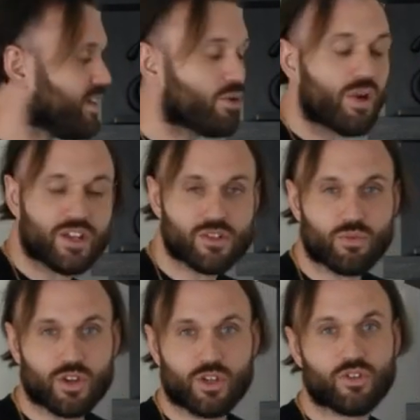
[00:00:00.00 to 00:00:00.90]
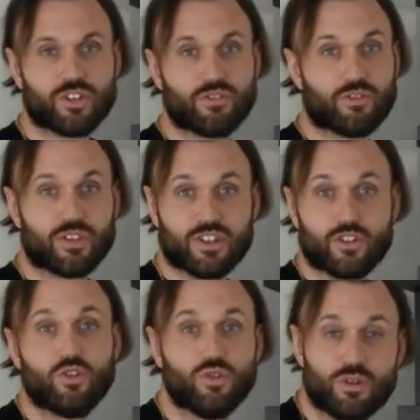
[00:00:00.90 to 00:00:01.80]
the equation we're using for
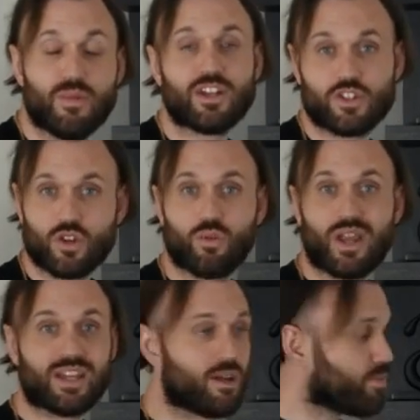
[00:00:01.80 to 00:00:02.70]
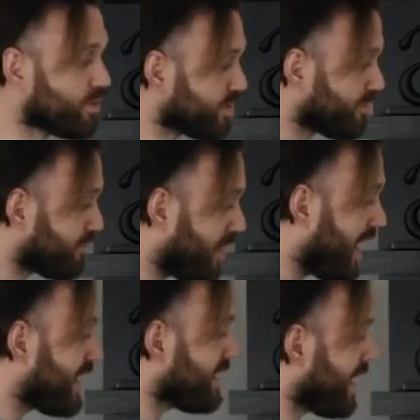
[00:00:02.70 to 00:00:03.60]
this new dimensional weight number to
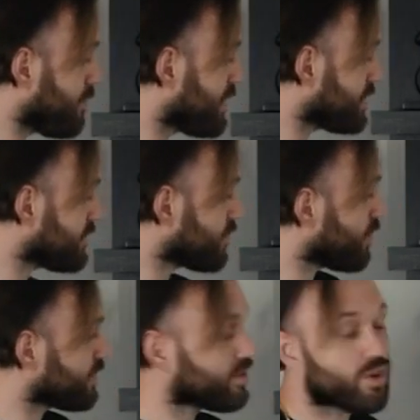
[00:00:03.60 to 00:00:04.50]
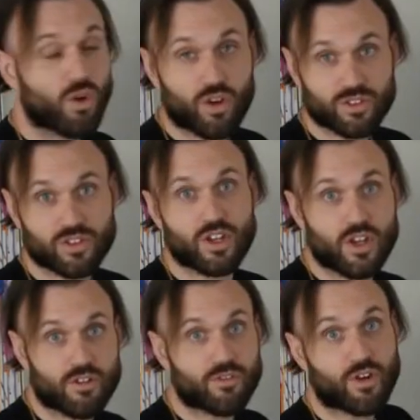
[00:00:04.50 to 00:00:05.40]
find how much it's going to cost
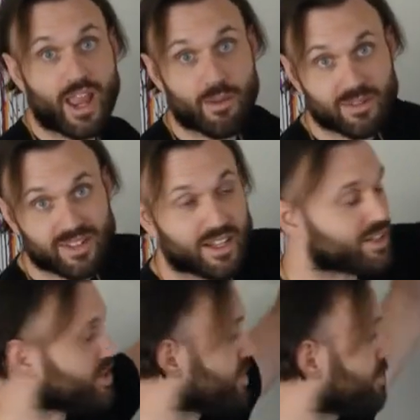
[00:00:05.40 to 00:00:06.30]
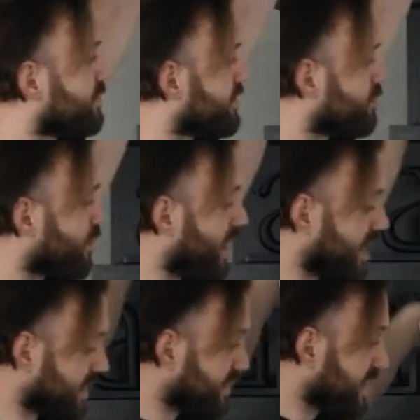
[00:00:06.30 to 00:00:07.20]
for Amazon to ship this
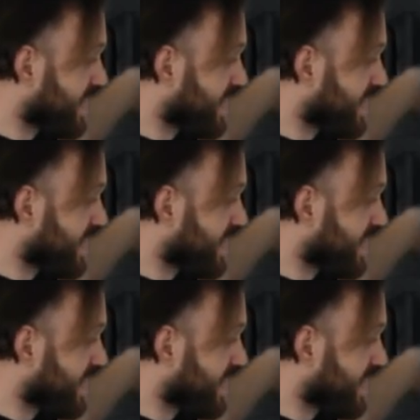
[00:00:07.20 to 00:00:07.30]
product.